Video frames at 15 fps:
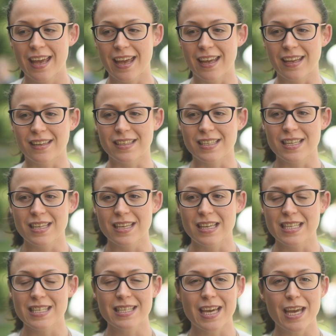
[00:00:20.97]
and
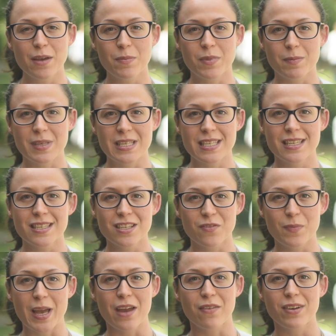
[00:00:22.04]
escape the busyness
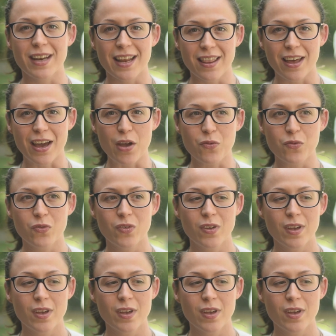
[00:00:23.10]
of my everyday life